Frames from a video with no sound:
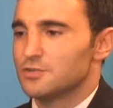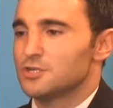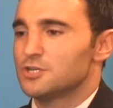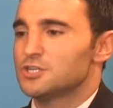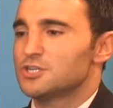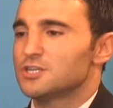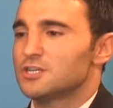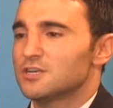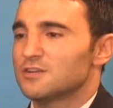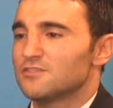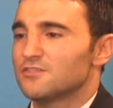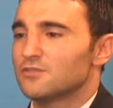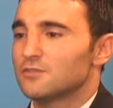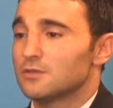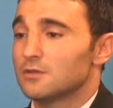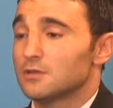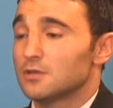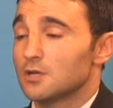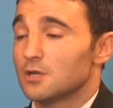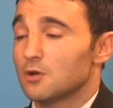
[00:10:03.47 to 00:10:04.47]
your shift,
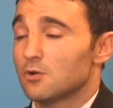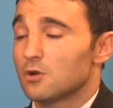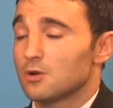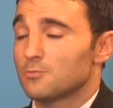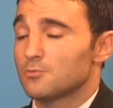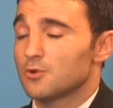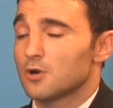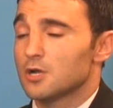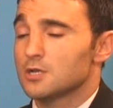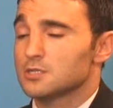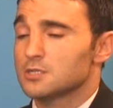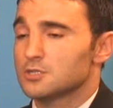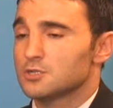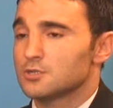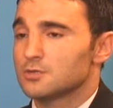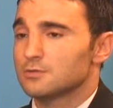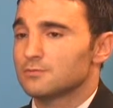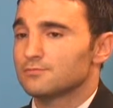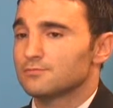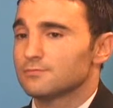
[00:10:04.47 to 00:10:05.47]
you go to a
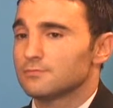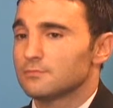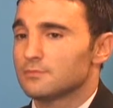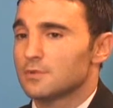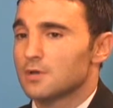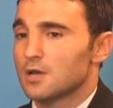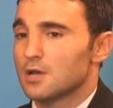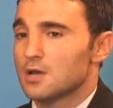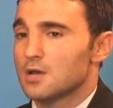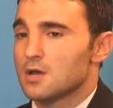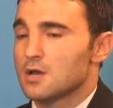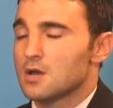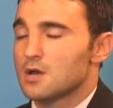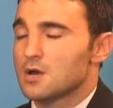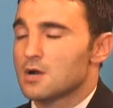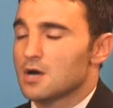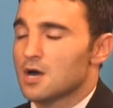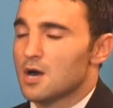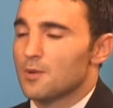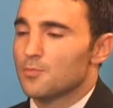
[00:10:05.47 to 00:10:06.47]
prostitute.
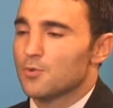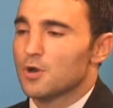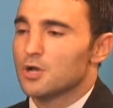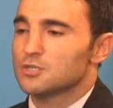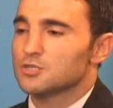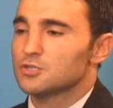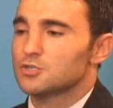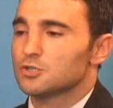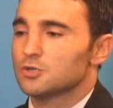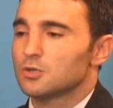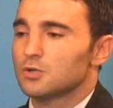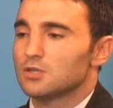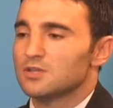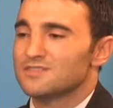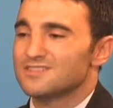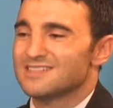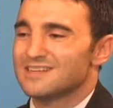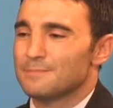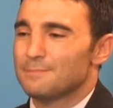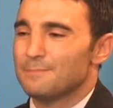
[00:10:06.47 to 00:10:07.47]
A prostitute who
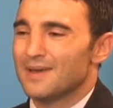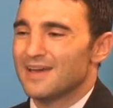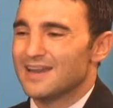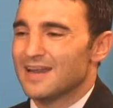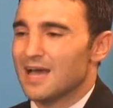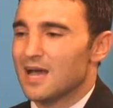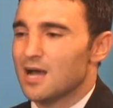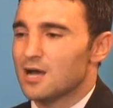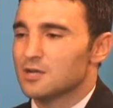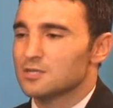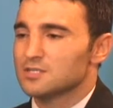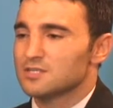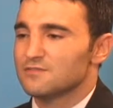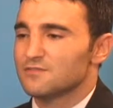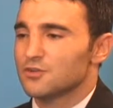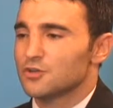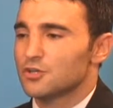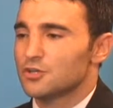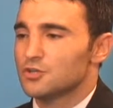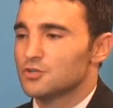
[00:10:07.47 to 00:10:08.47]
lives in a penthouse
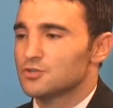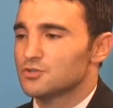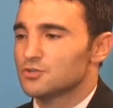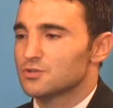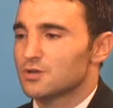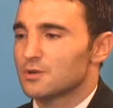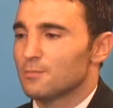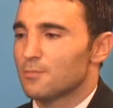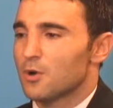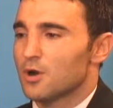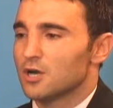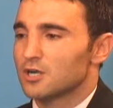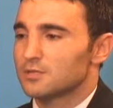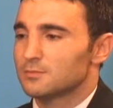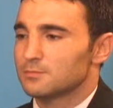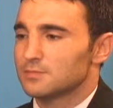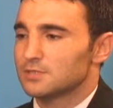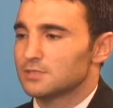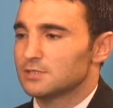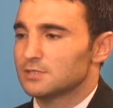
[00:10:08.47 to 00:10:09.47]
of a Houston
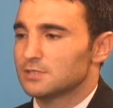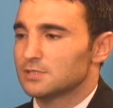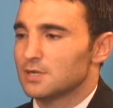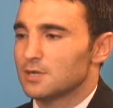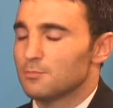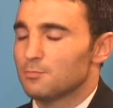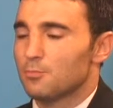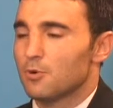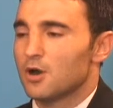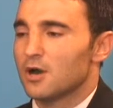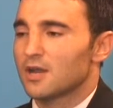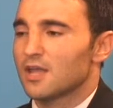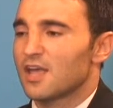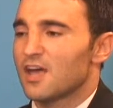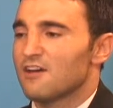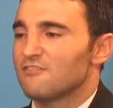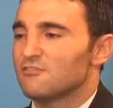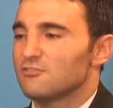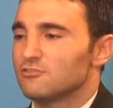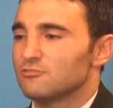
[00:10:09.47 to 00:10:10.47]
apartment on Park
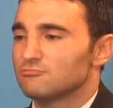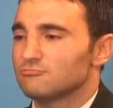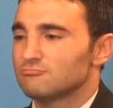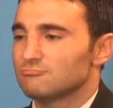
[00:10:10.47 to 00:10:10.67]
Avenue.